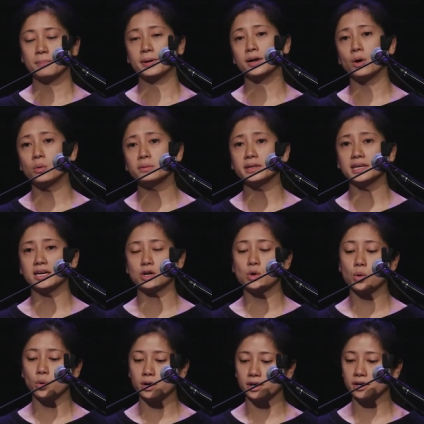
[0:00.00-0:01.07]
But only a
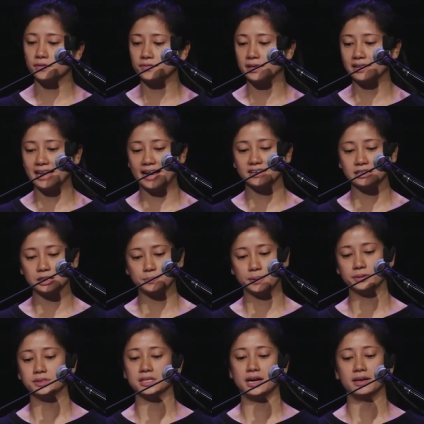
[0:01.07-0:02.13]
quarter of the land is
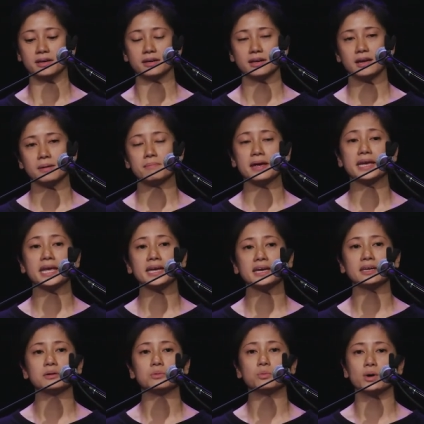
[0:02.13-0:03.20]
built on, making
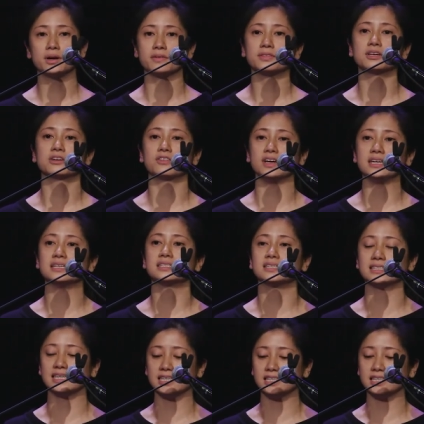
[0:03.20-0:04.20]
it one of the greenest